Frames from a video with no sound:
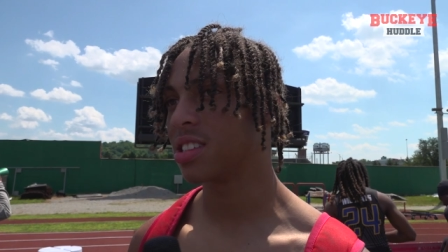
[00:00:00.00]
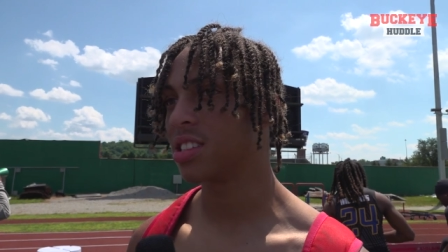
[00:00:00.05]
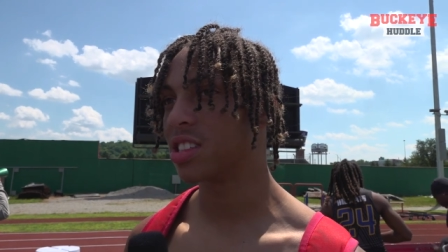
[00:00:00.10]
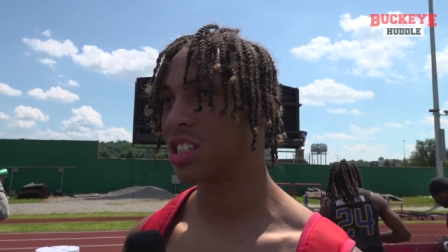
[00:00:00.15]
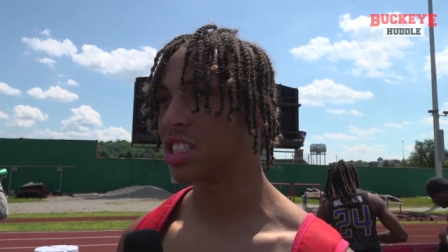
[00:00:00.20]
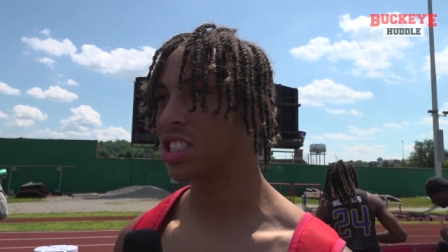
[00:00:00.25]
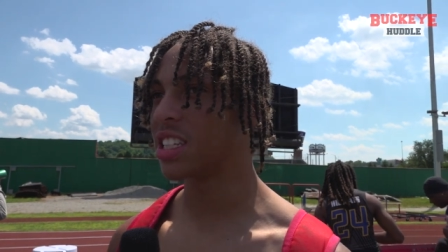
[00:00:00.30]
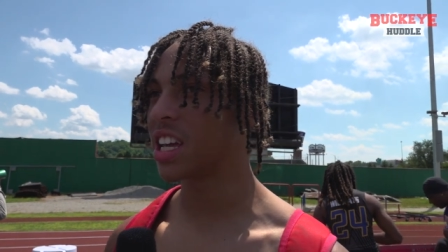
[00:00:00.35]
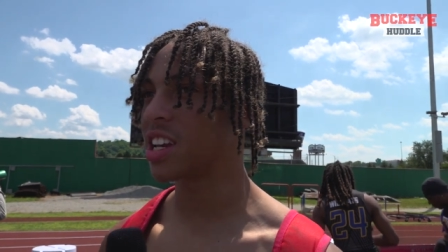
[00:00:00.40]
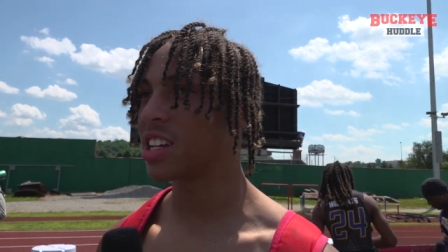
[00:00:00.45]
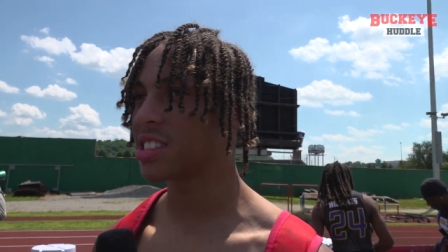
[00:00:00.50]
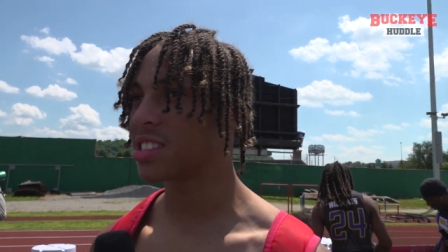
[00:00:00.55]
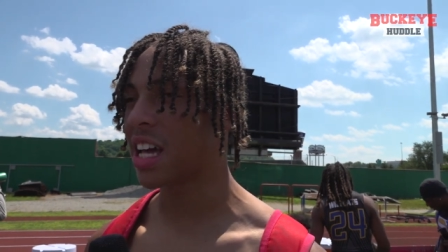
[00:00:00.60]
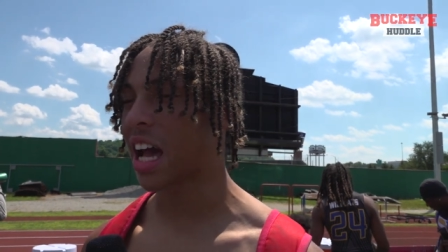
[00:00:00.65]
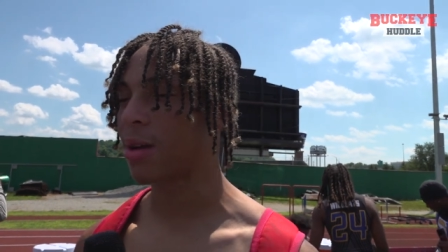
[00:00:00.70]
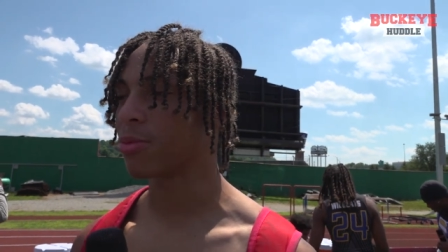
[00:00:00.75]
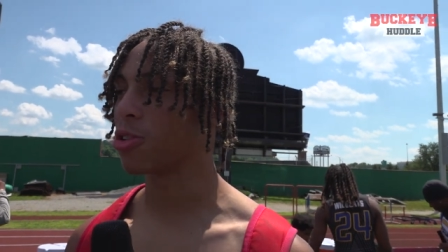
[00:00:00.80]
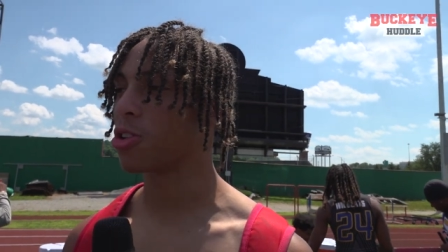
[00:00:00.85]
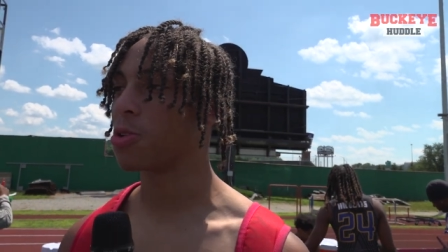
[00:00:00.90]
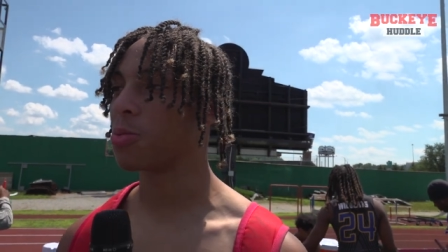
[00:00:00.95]
the
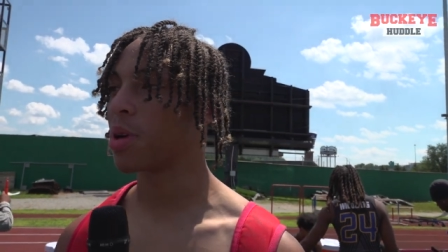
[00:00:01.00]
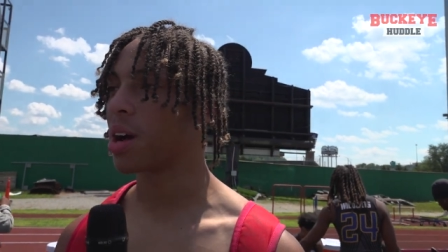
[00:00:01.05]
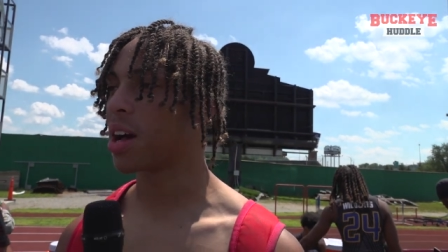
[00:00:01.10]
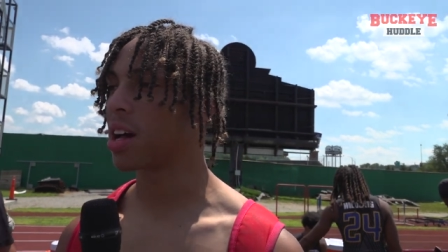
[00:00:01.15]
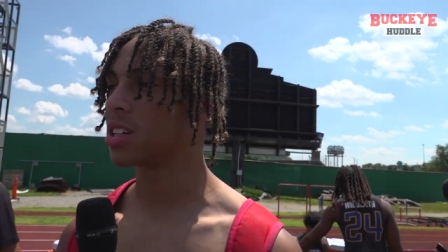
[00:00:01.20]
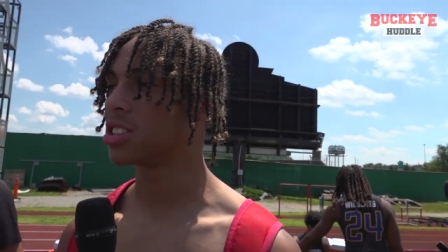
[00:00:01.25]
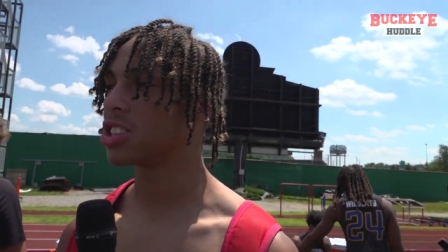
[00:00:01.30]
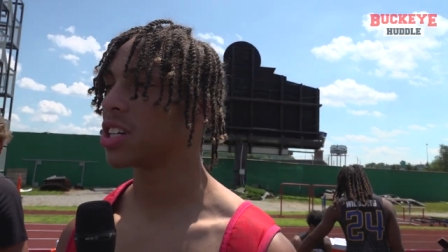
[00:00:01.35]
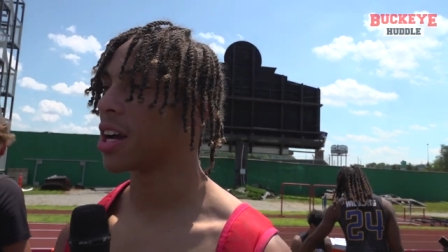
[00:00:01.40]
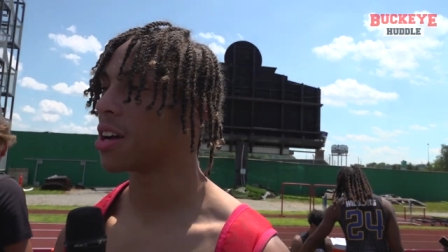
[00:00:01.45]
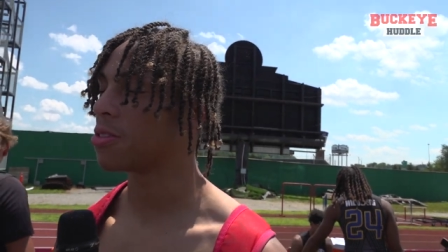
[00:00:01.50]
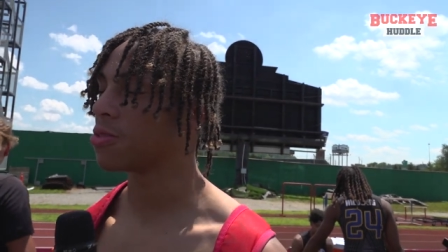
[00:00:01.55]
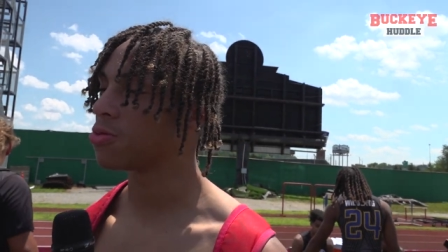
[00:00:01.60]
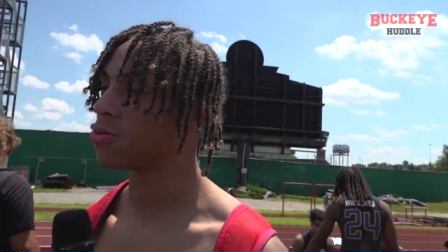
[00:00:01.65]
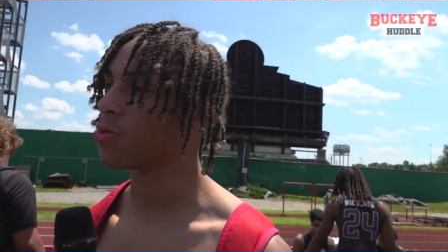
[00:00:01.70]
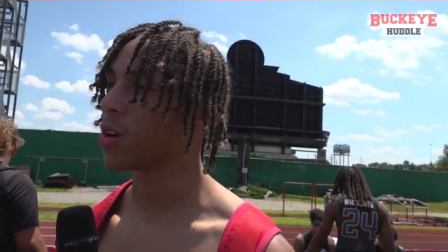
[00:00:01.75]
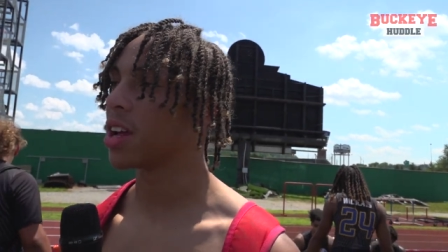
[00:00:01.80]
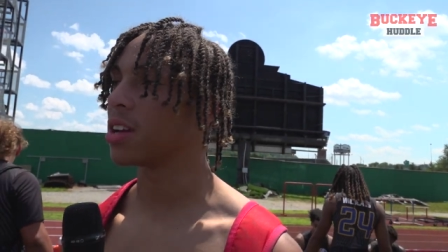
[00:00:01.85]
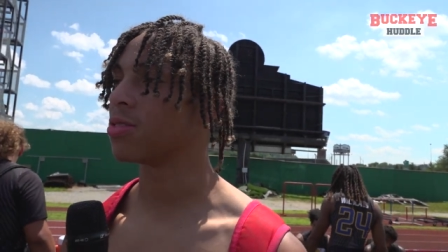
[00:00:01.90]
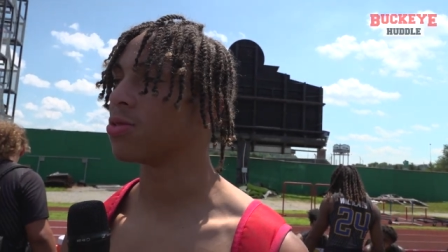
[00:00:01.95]
time go by and trying to
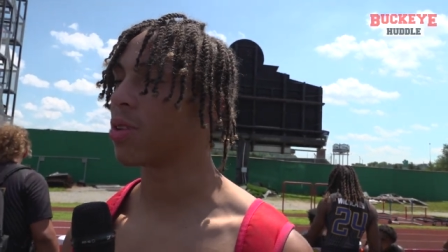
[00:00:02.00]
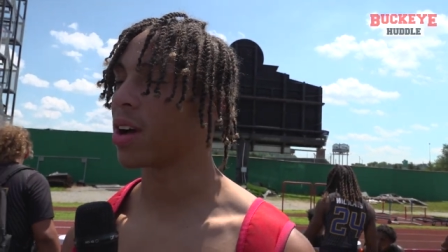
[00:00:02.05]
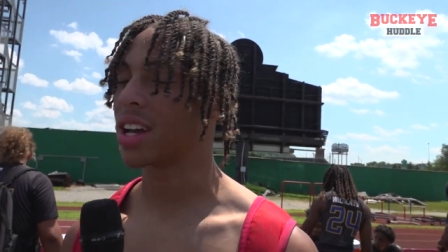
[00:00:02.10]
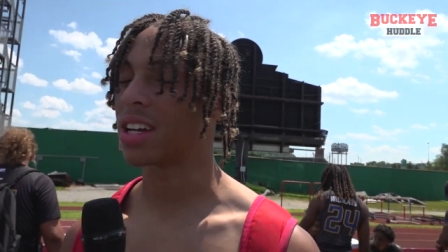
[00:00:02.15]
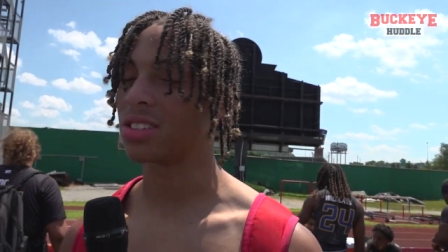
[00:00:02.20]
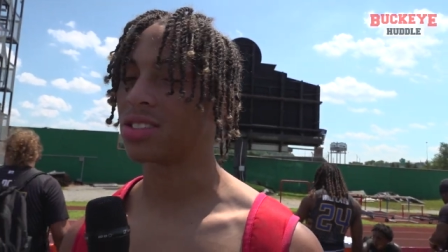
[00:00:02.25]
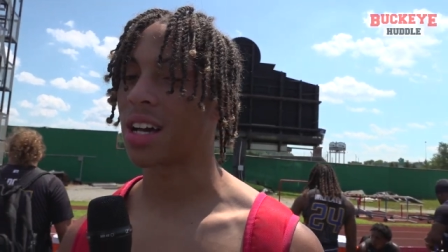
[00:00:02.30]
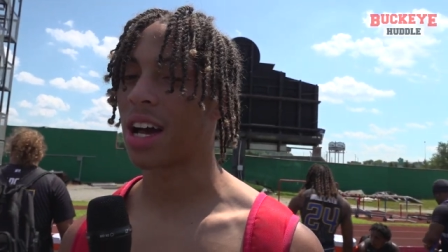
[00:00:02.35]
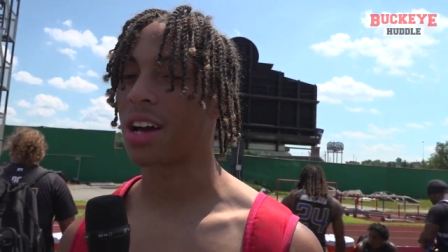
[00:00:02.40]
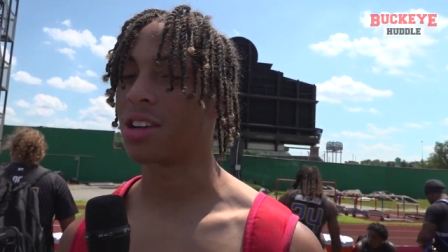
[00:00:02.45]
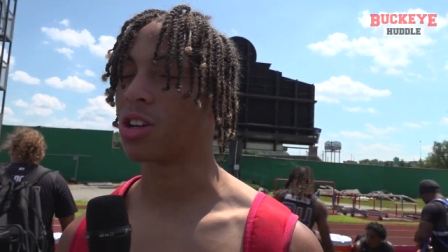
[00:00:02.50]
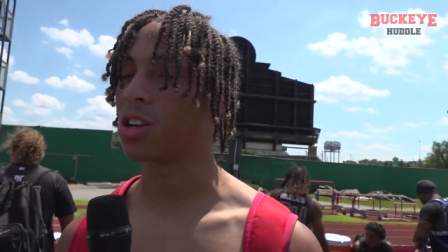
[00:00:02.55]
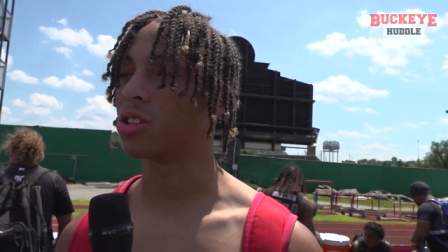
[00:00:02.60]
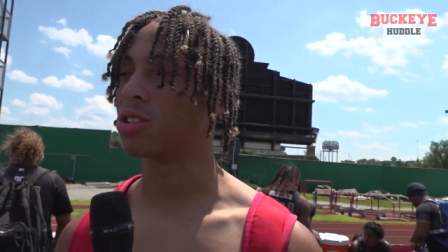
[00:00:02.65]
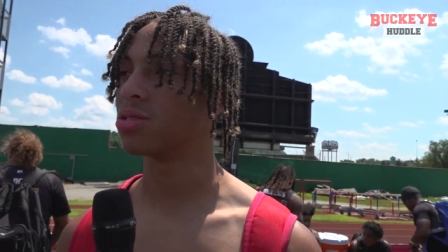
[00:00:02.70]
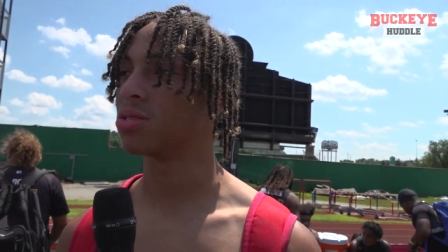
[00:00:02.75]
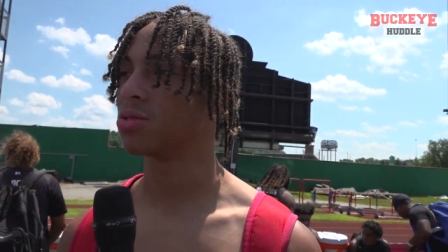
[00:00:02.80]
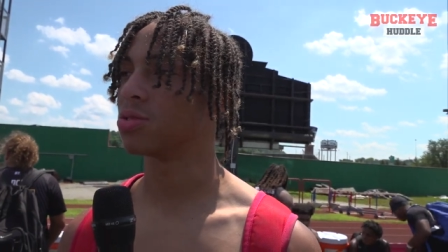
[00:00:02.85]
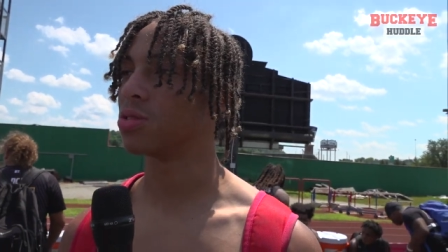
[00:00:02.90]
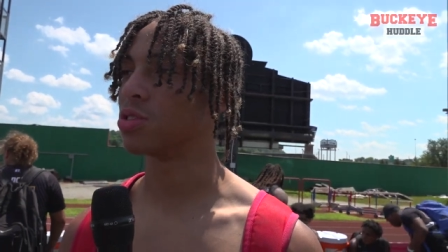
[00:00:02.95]
wait until I
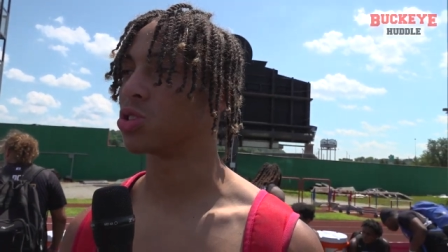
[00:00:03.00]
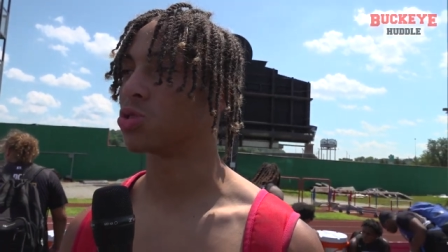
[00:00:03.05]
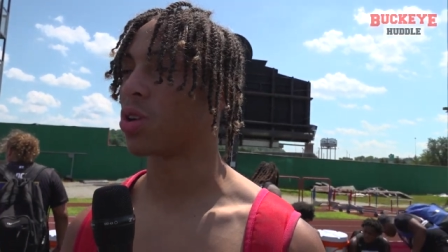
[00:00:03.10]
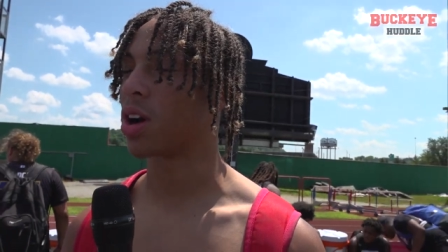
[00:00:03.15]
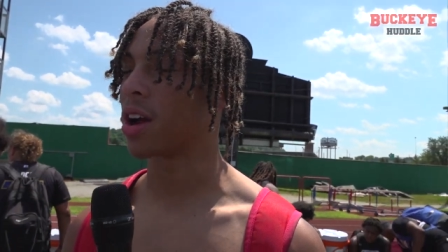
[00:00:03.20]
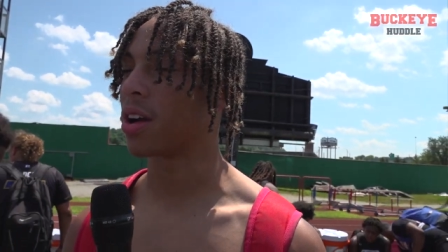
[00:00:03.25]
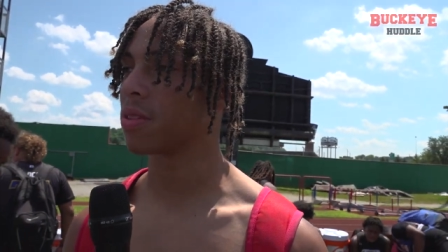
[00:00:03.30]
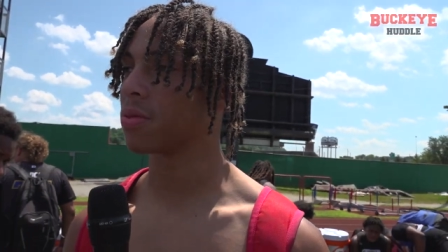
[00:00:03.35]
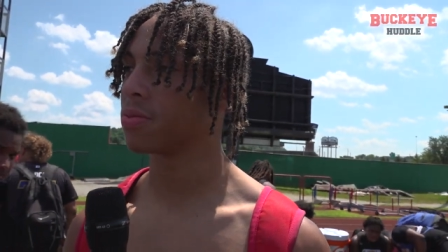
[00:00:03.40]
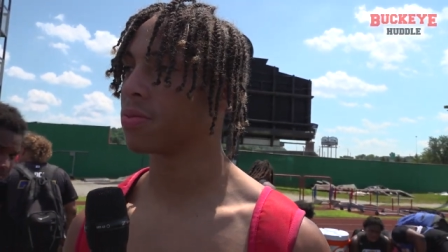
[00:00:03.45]
know what's right.